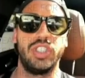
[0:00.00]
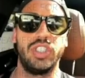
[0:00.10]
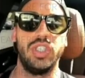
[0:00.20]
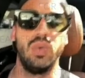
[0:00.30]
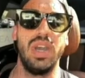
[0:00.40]

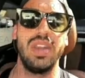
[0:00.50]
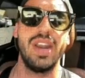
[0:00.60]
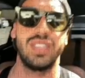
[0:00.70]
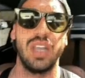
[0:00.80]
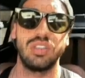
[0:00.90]
went there,
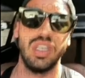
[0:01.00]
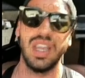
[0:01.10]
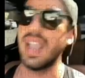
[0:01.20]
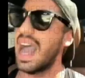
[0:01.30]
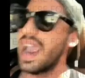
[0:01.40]
talked to the
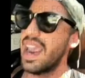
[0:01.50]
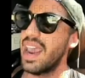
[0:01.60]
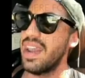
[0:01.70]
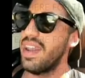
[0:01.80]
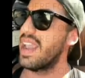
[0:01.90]
guy,
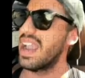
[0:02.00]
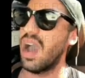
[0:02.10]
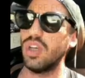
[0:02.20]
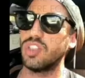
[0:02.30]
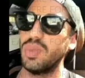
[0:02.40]
and the guy
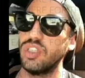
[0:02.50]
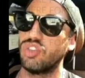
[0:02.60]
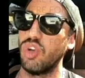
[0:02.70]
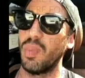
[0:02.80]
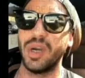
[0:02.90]
was being
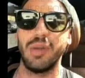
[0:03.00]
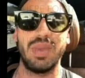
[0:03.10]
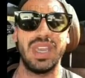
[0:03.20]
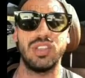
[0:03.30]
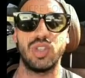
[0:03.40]
super
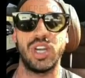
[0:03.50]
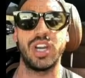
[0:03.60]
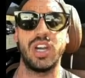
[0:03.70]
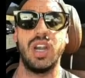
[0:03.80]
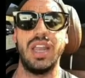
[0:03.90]
mean to
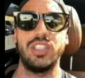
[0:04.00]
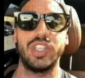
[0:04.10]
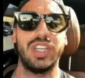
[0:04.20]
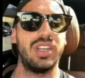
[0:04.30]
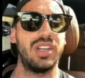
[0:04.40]
her and
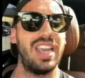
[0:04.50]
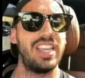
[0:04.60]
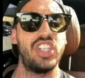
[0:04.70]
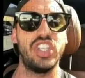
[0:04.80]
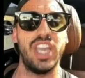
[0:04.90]
treating her like
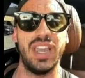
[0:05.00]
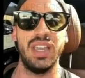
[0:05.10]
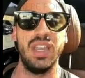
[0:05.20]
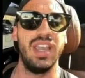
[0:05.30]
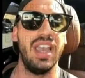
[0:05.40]
shit.
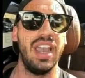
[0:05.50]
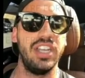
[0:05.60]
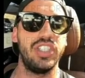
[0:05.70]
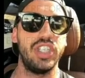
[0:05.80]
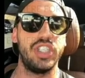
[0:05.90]

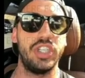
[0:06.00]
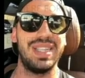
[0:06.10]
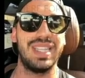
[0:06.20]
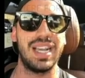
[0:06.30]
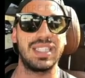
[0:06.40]
And she shoot me
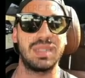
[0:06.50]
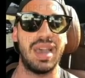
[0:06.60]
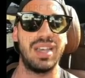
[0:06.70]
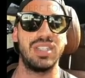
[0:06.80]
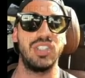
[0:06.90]
a text
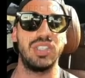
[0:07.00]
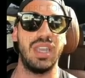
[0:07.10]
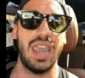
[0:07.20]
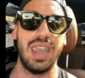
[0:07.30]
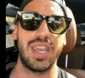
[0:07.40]
message,
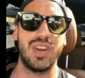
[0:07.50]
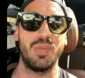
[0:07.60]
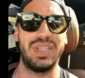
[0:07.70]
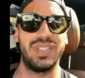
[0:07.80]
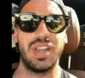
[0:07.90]
hey, can you
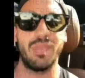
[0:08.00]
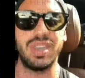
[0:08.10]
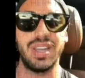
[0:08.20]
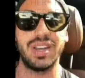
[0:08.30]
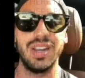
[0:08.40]
please come
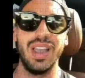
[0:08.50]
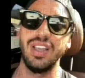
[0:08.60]
here?